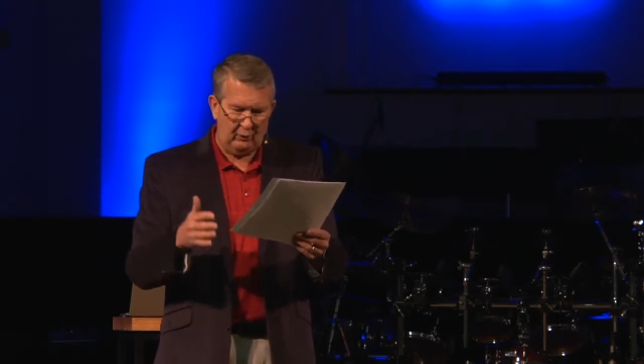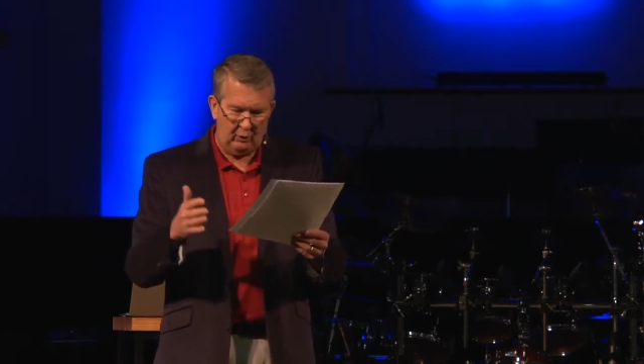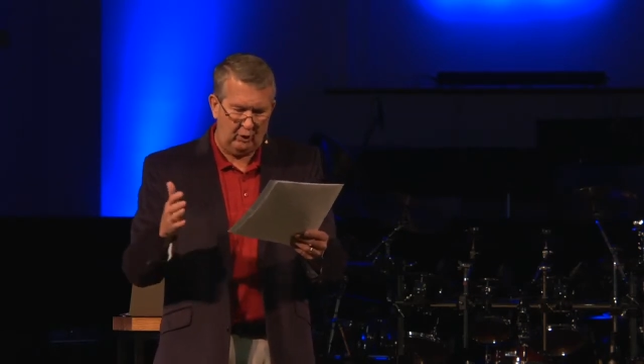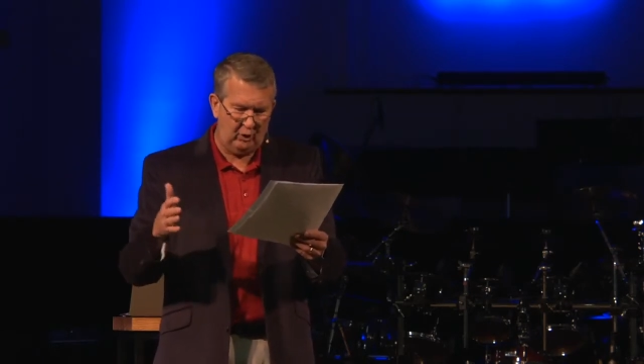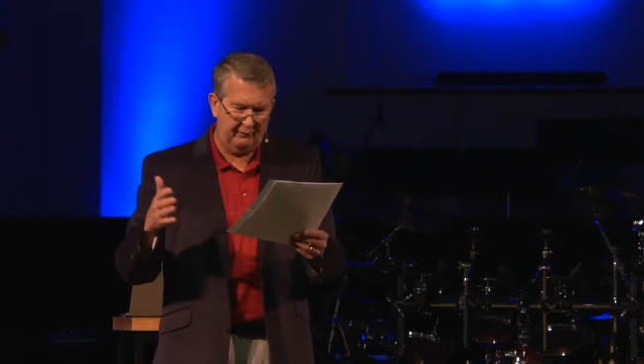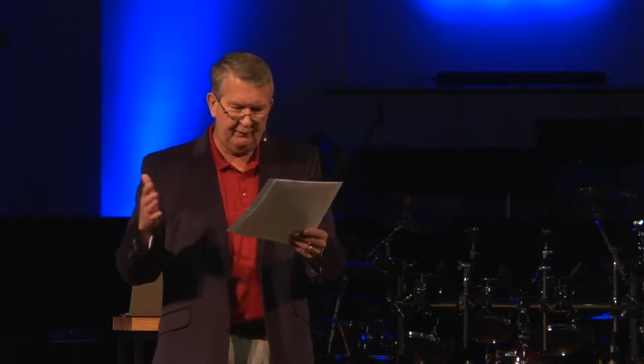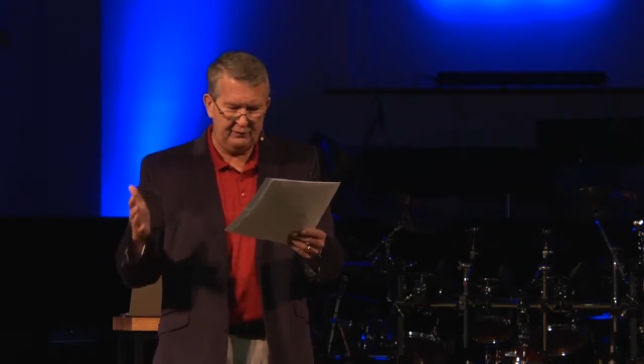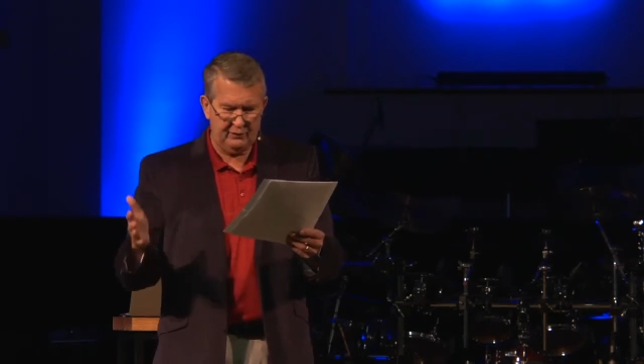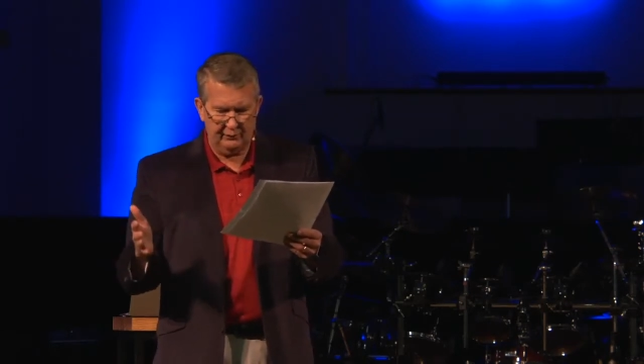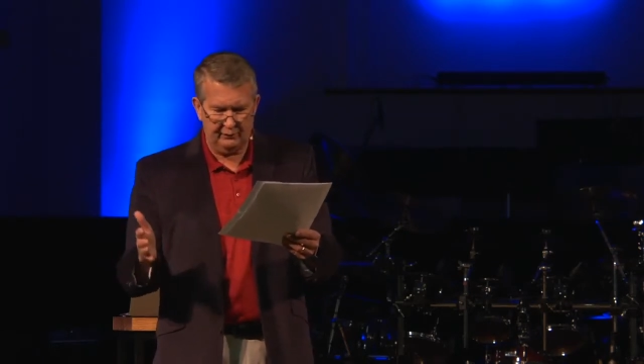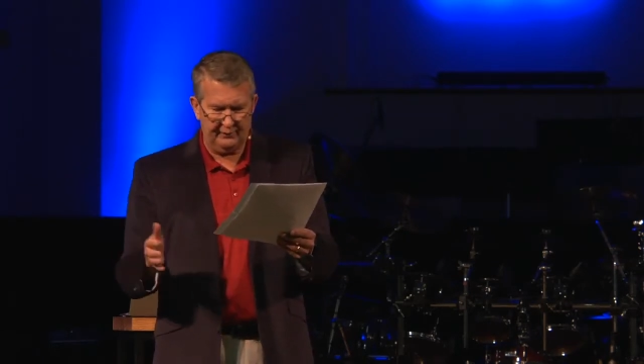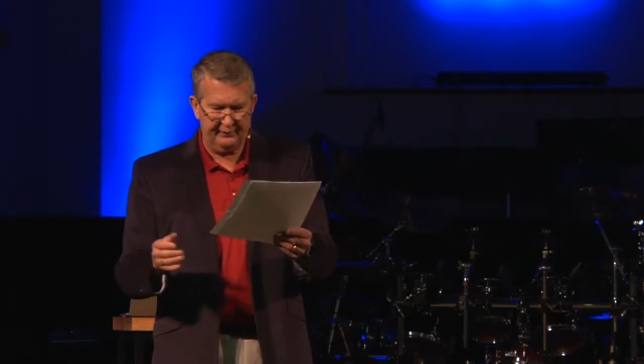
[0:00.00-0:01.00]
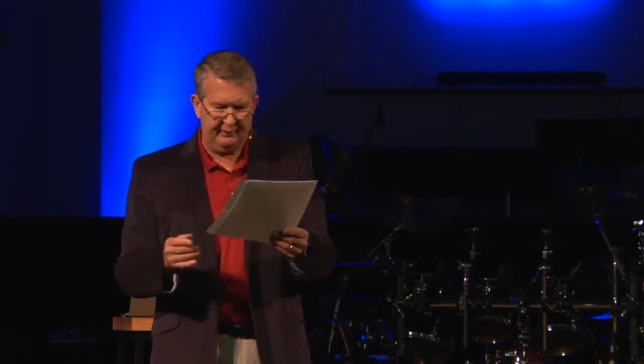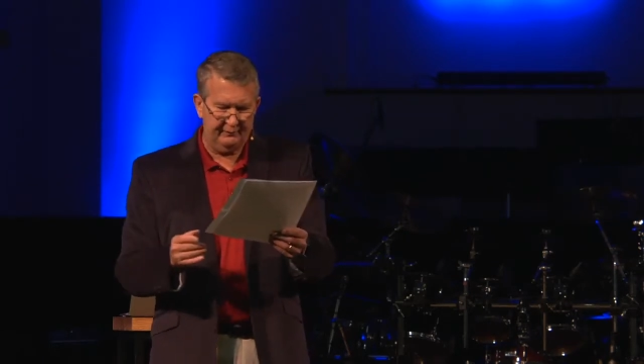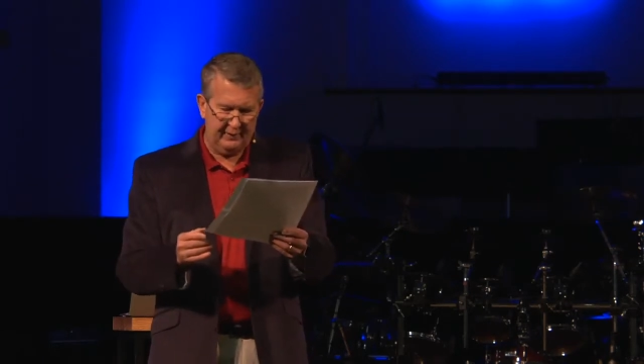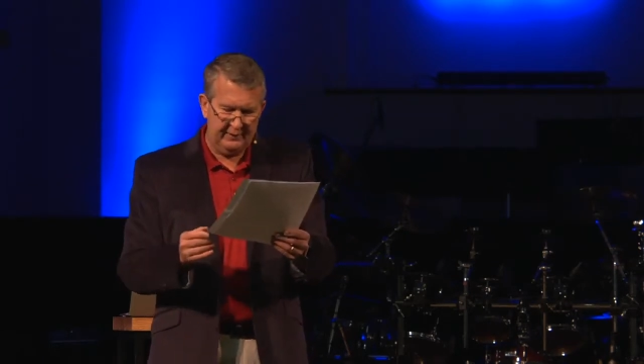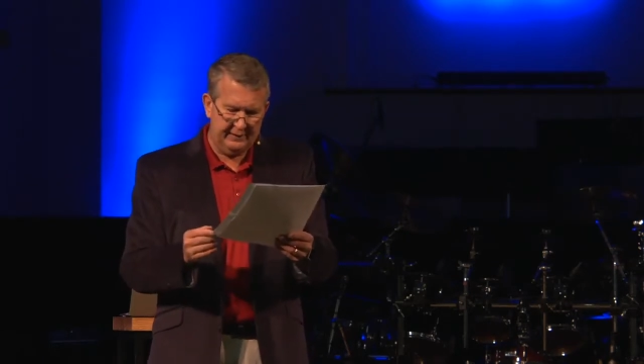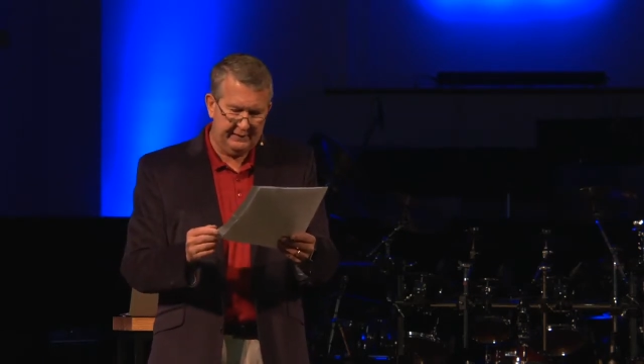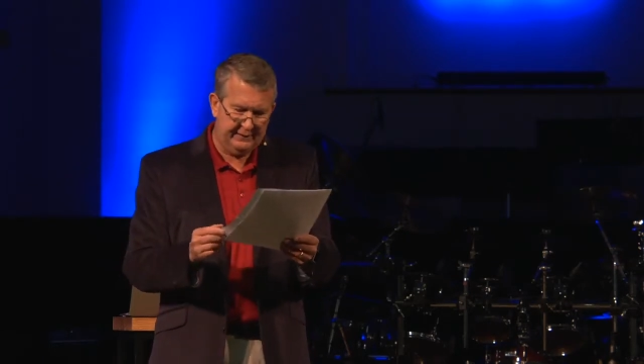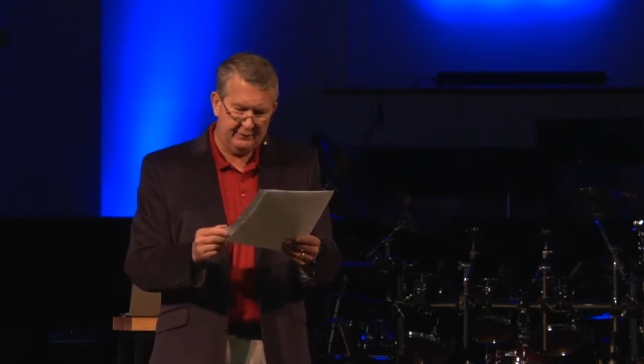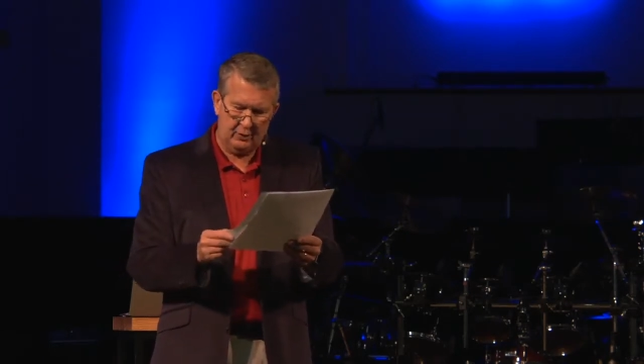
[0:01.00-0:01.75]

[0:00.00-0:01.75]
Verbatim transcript: all of the children that they teach.